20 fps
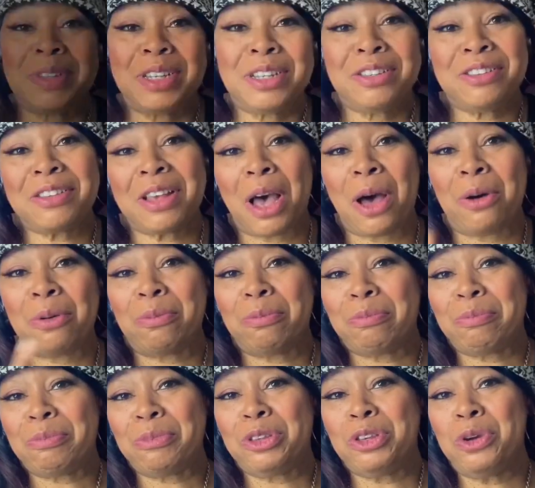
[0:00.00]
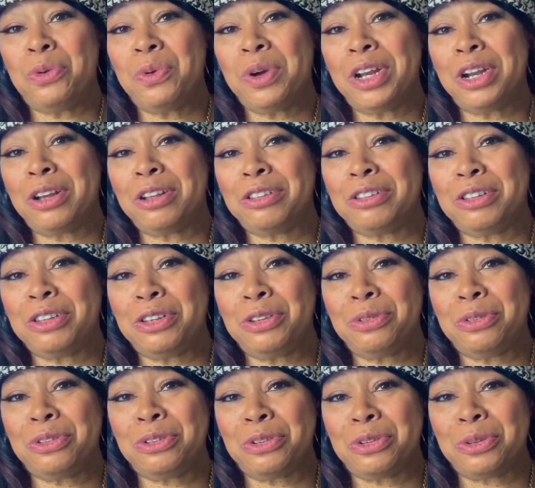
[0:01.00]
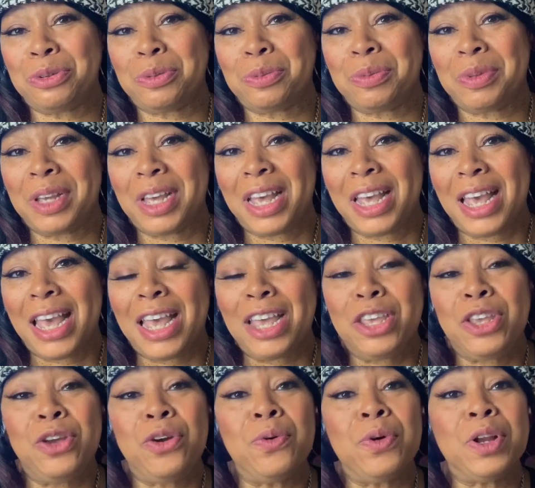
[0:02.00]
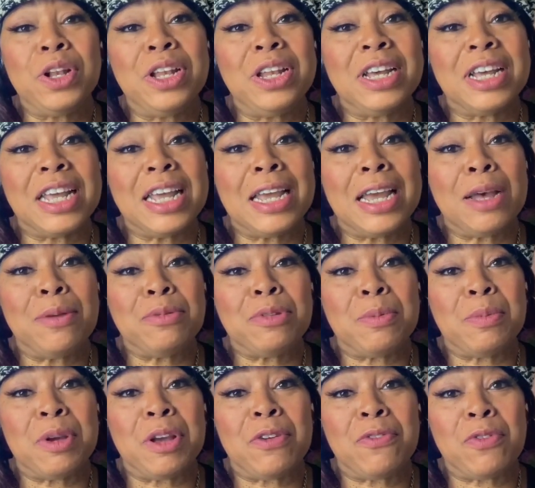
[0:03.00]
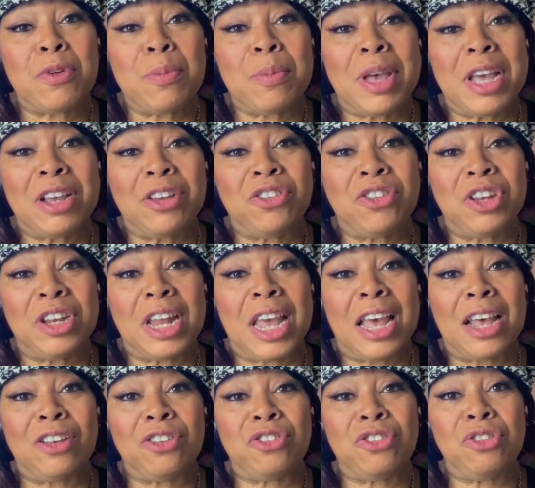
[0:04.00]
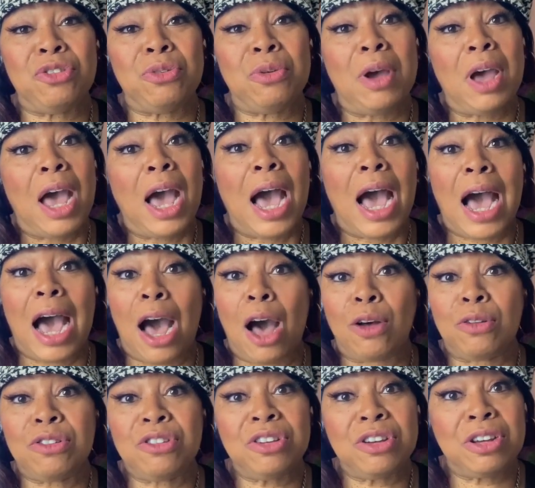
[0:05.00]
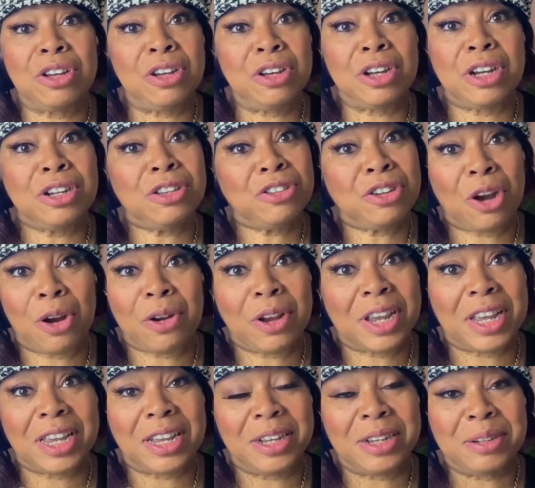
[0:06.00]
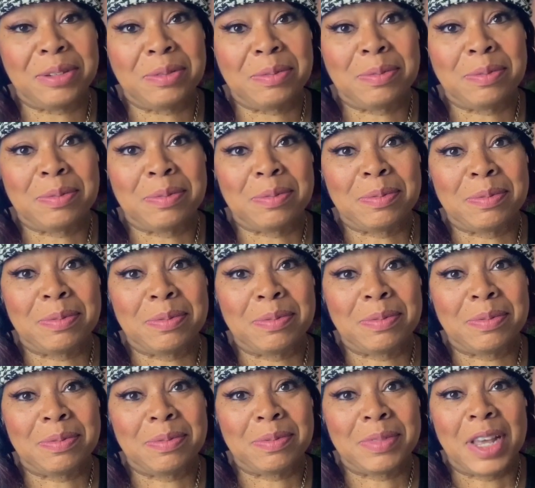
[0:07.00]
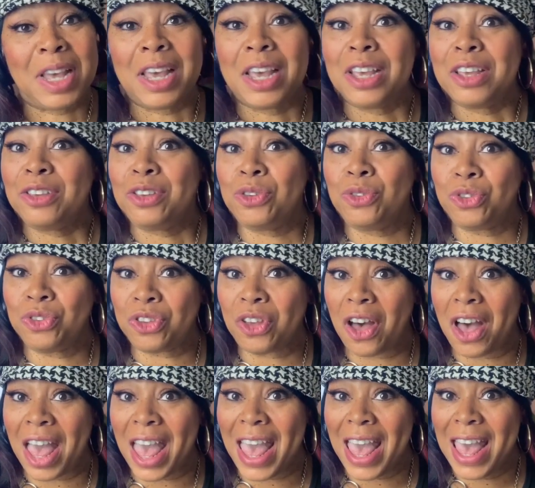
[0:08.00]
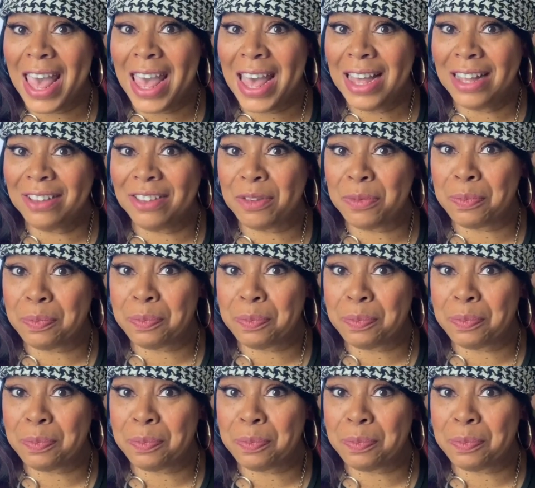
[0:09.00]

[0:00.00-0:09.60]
So, you went onto YouTube. You were looking up some information as to how to cook a turkey. You saw ads,